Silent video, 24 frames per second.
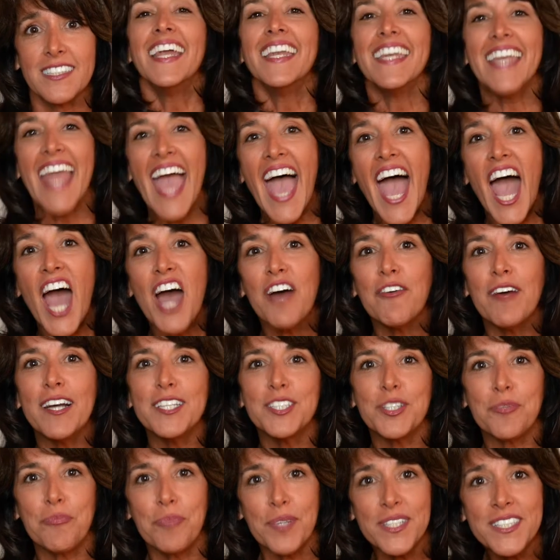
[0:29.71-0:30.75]
Now,
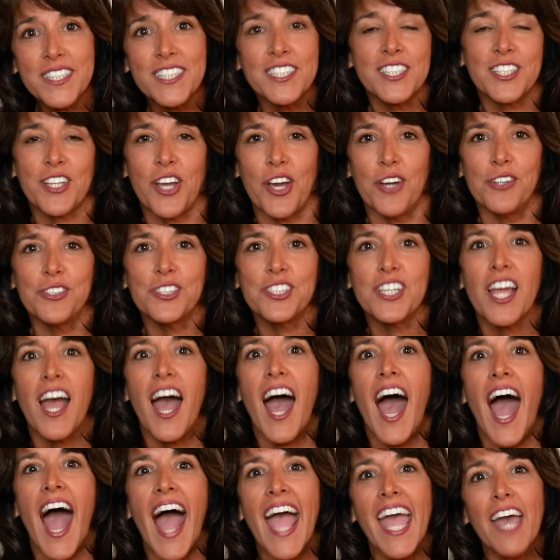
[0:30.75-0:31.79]
as a business coach,
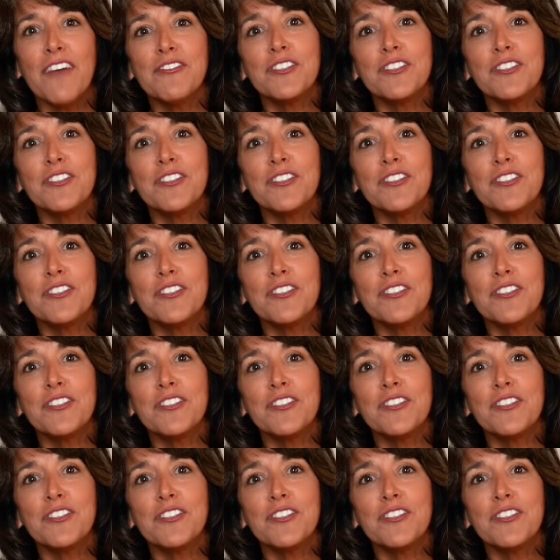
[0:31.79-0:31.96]
I have